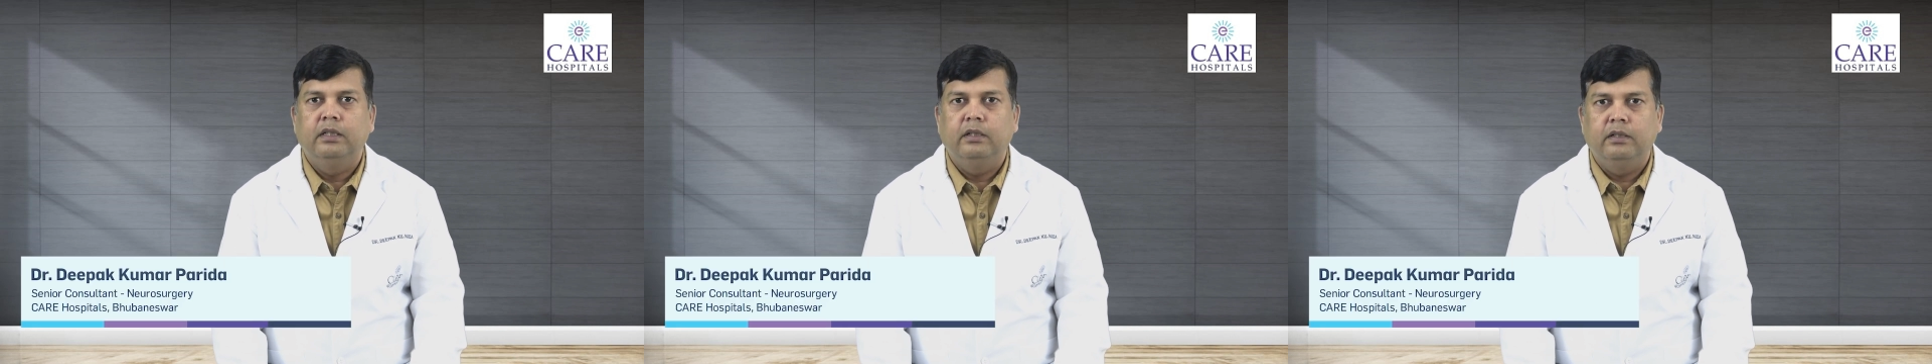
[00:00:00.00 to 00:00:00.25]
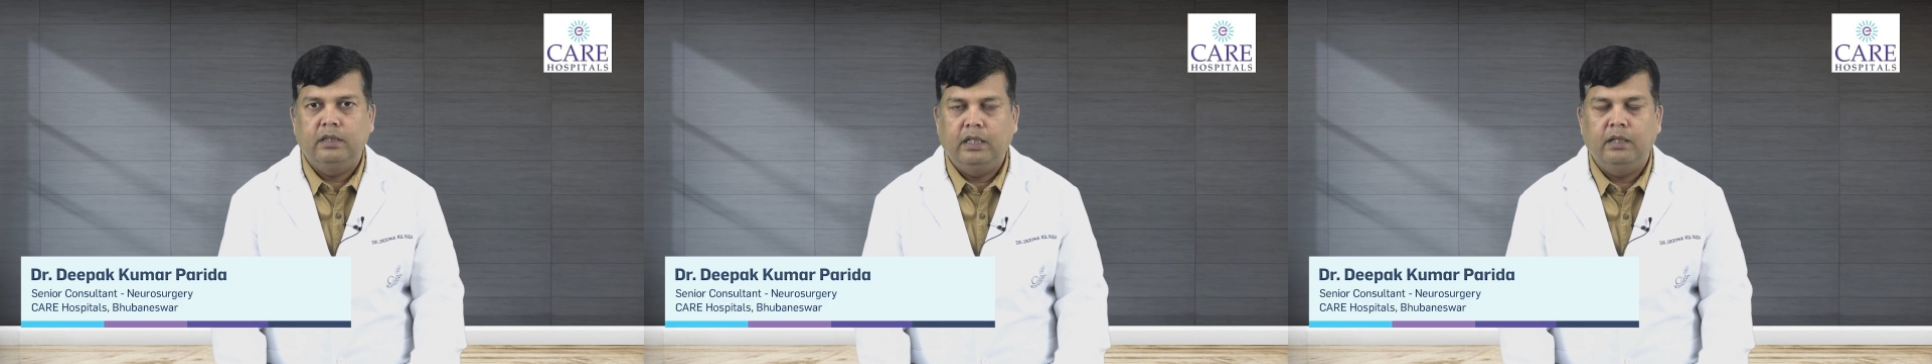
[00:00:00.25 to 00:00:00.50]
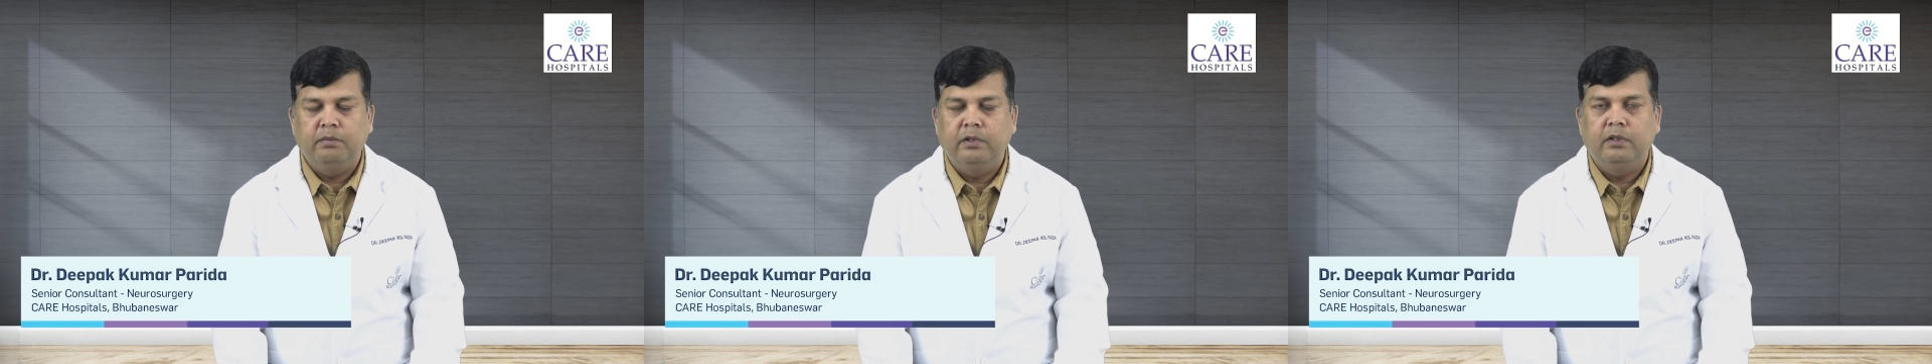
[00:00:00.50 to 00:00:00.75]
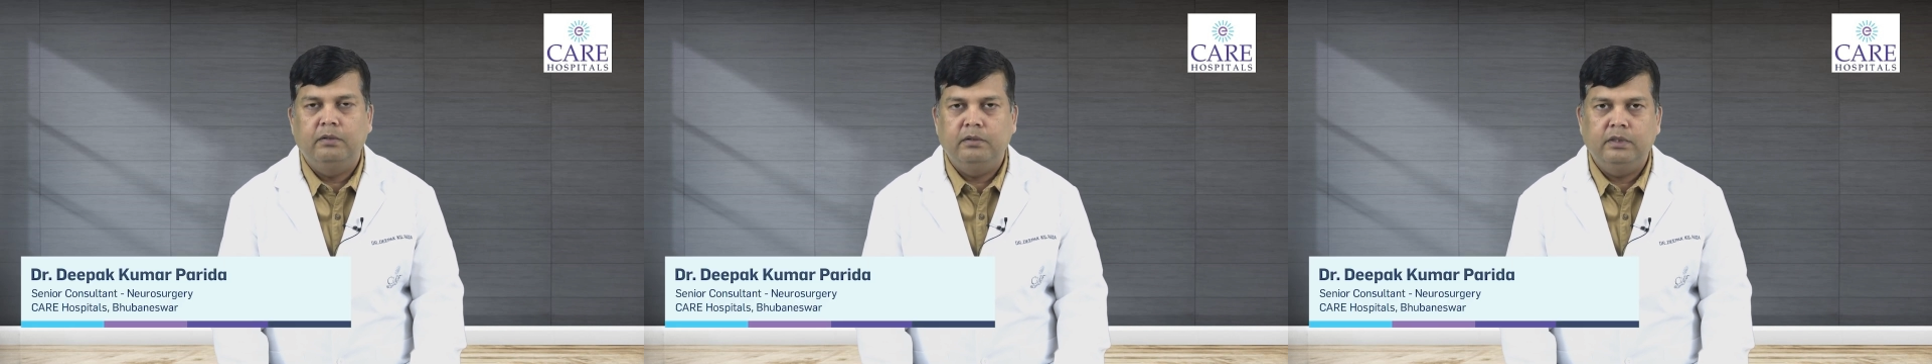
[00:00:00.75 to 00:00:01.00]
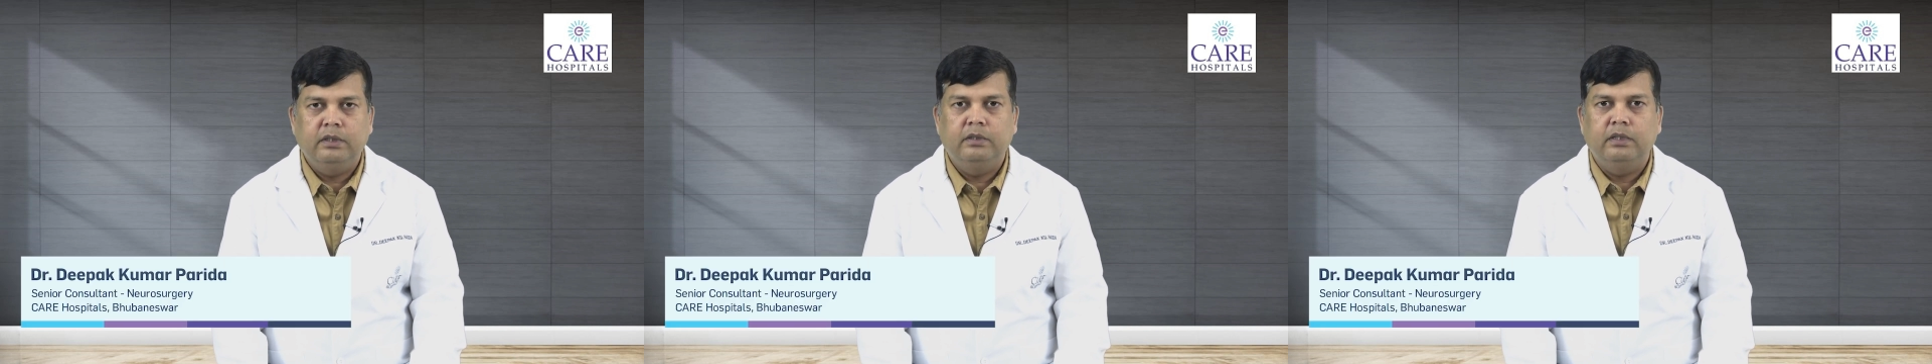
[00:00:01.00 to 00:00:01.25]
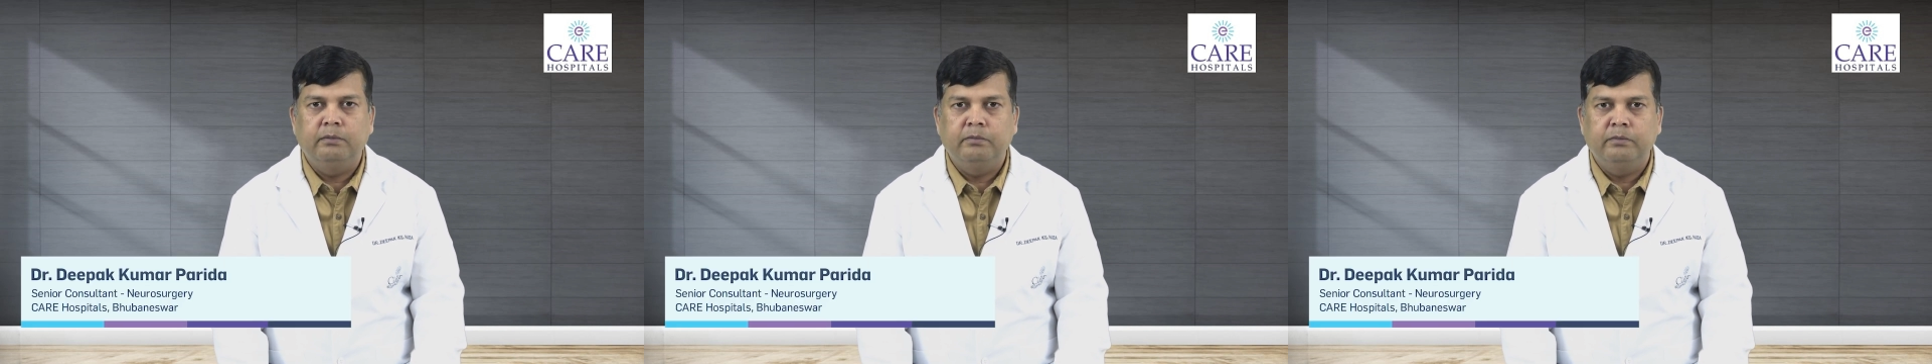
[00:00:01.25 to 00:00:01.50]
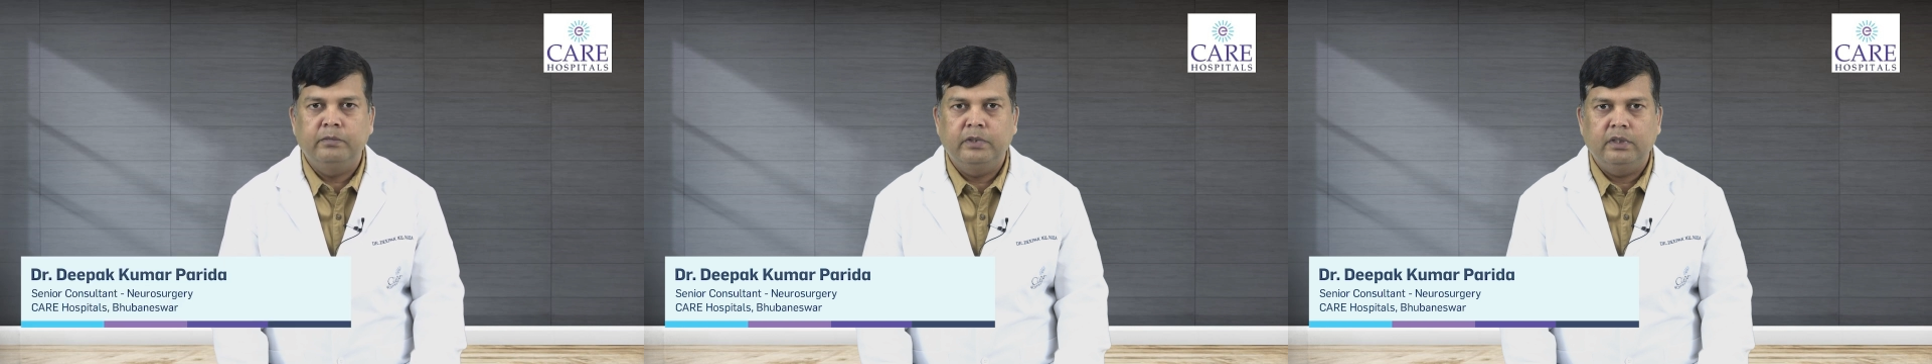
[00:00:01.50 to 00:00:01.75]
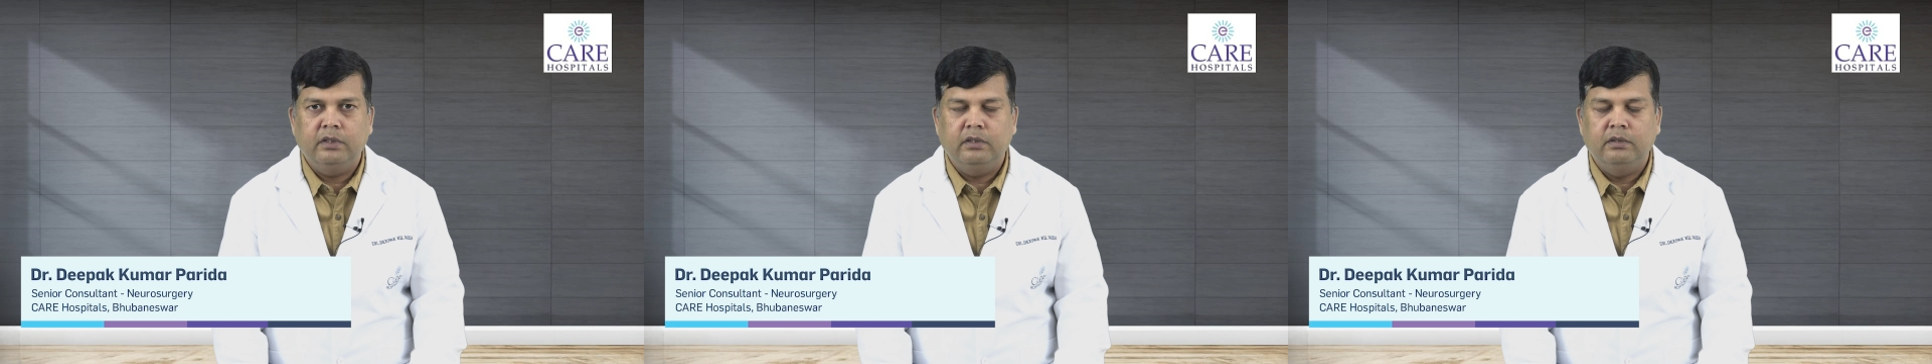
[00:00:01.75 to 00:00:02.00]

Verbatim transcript: or cavernous um,